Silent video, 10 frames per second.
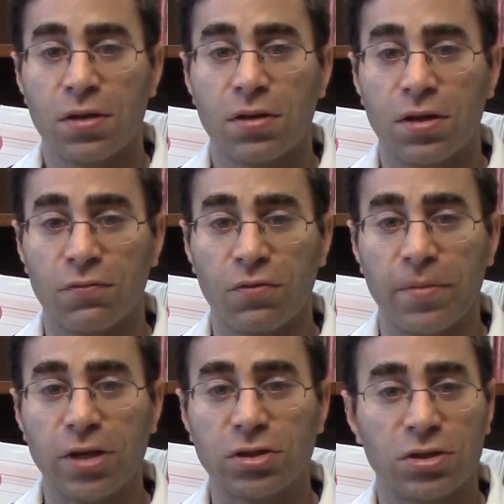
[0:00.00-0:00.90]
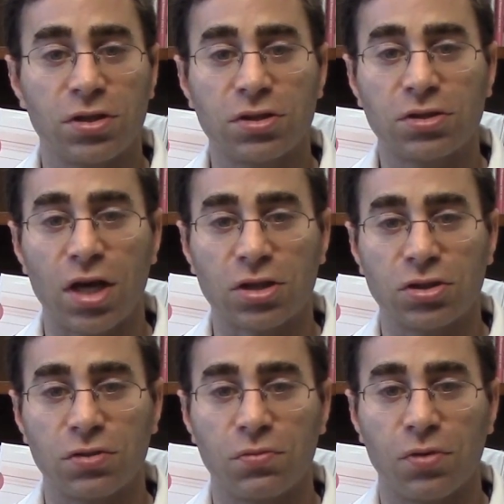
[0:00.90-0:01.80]
The information in this
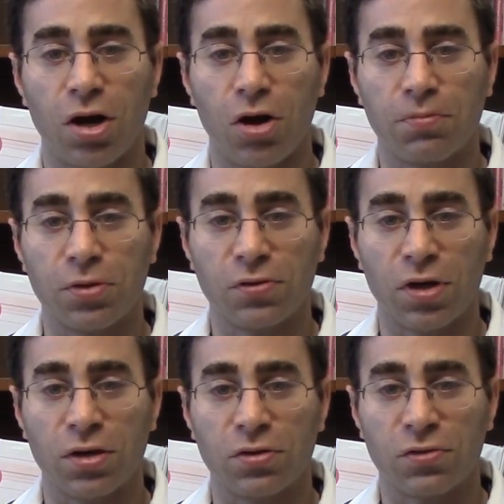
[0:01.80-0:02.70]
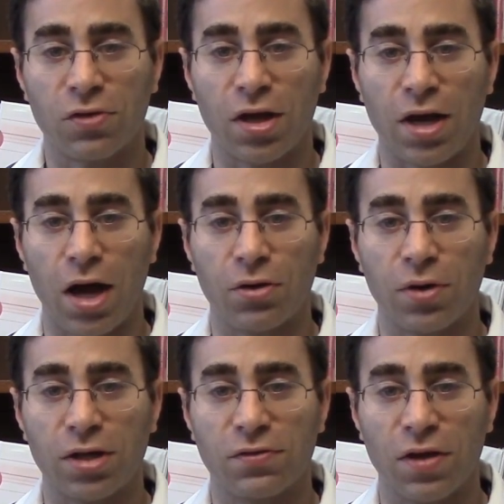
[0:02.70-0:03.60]
section will help you to understand how to
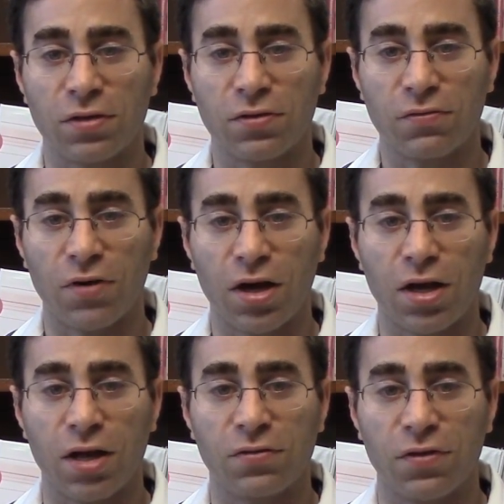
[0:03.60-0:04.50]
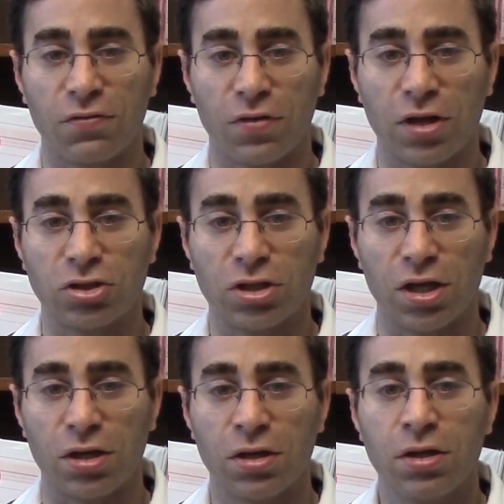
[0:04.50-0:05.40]
identify and
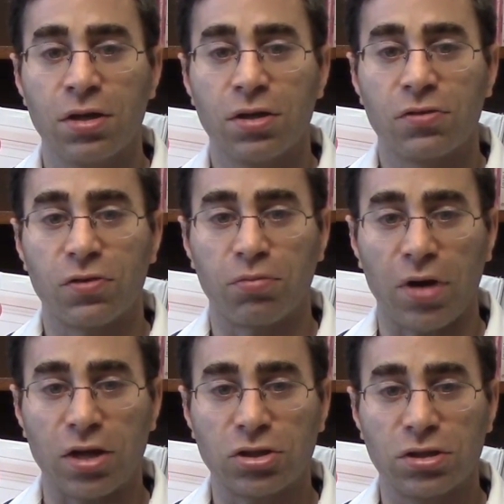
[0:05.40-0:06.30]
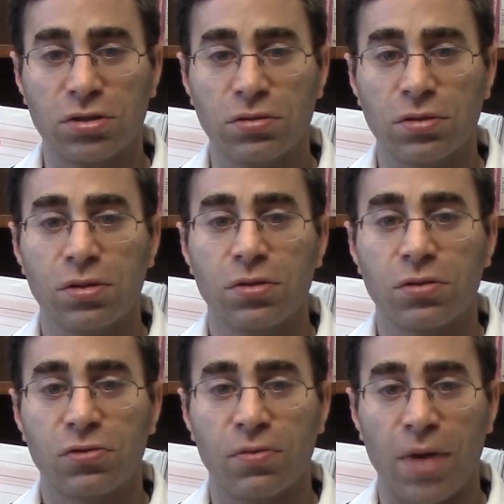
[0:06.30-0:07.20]
differentiate depression,
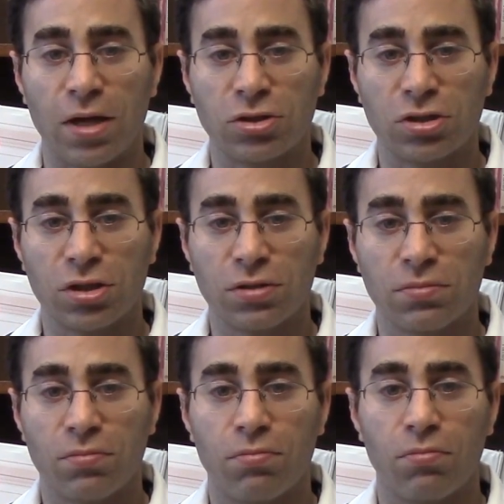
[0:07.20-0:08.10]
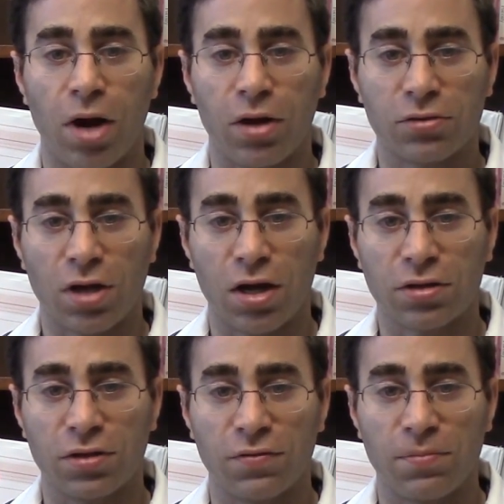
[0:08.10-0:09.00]
dementia, mild
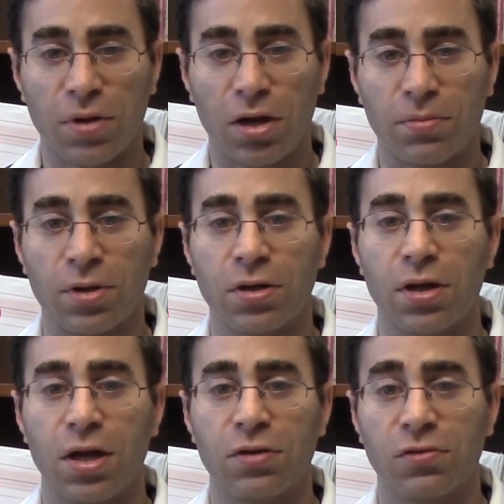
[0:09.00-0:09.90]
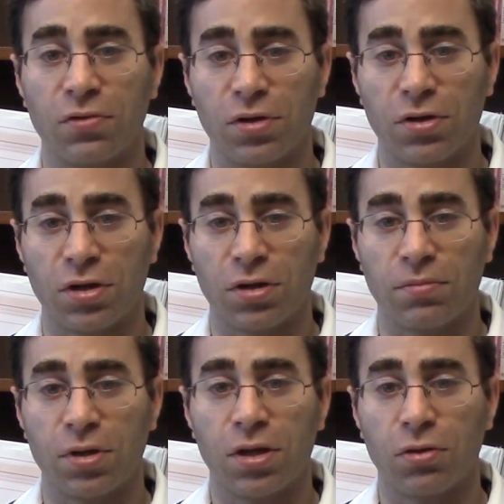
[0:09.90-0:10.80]
cognitive impairment, and
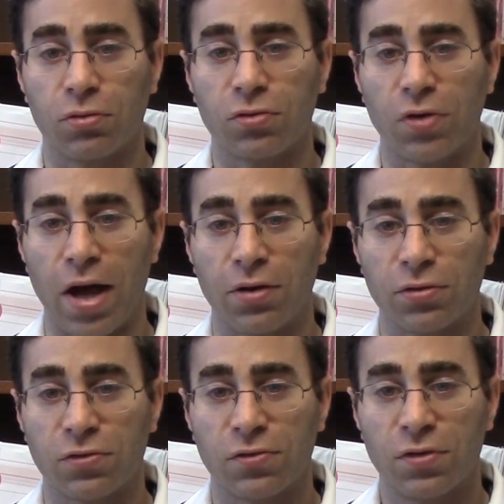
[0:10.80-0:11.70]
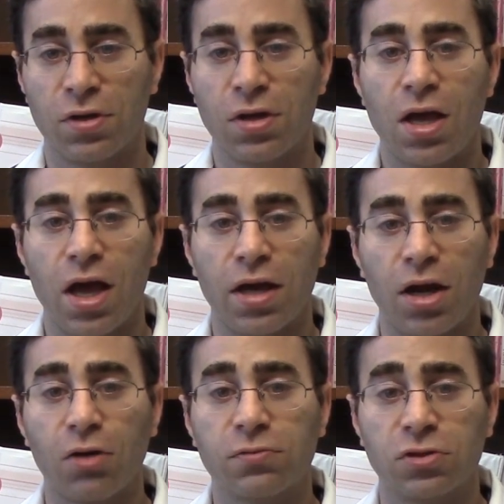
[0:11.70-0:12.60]
delirium in older adults, and
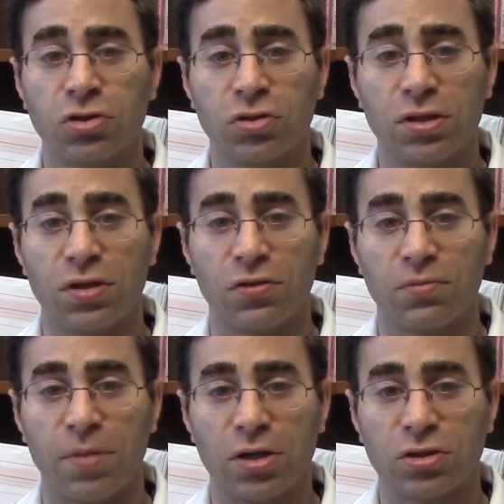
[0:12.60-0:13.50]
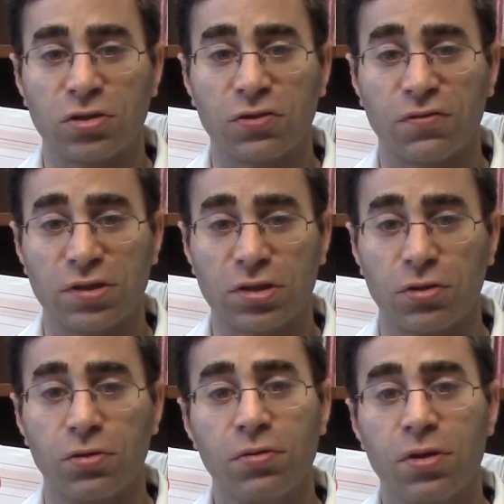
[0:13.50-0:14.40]
help to treat these patients'
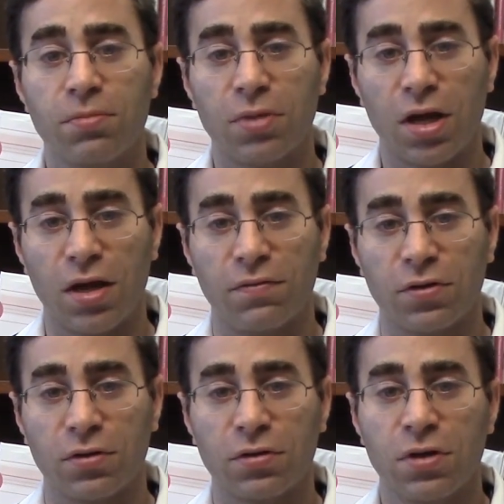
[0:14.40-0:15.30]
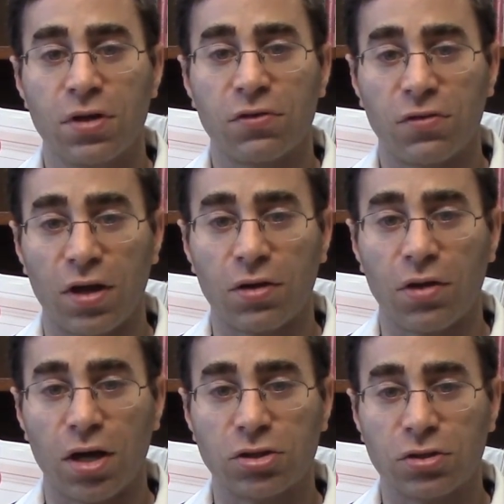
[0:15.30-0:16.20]
physical, behavioral,
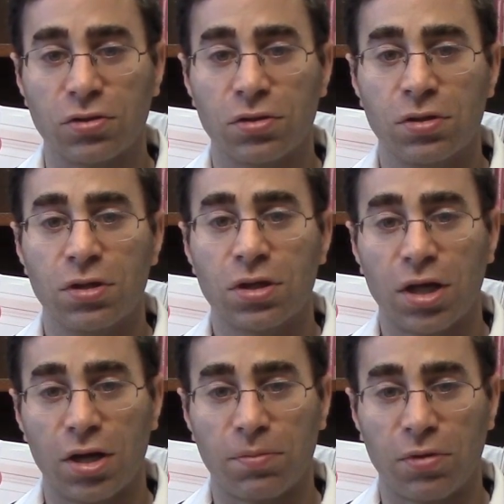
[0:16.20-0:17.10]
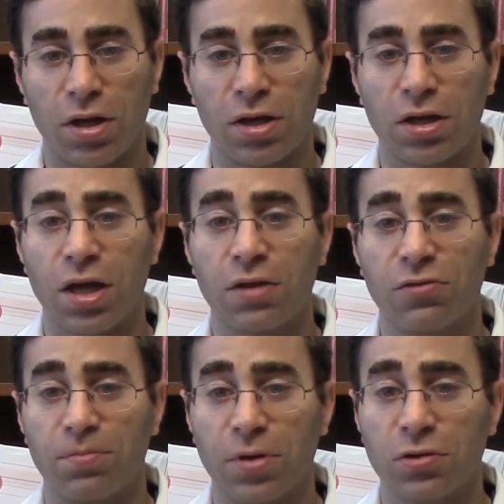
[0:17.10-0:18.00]
psychological, care planning, and
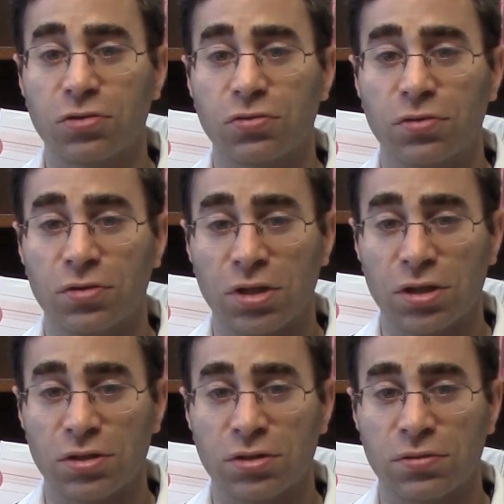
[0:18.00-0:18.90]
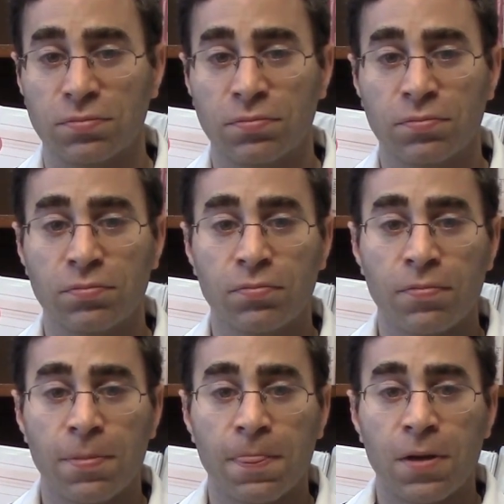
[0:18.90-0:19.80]
spiritual needs.
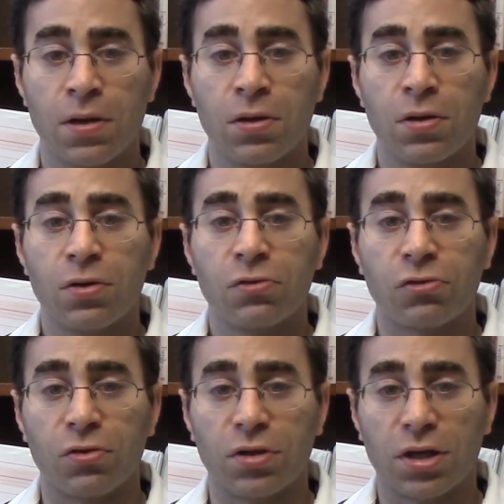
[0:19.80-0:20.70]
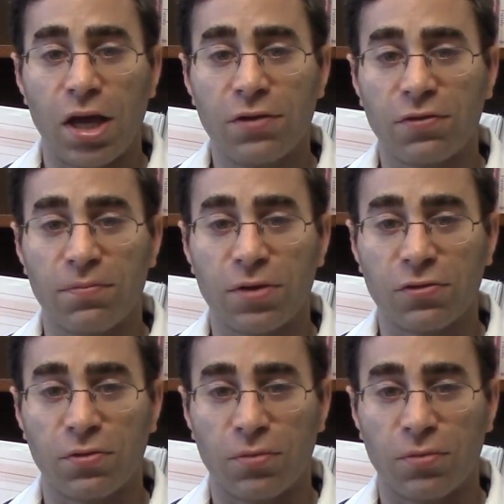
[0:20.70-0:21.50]
So in the case of Mr.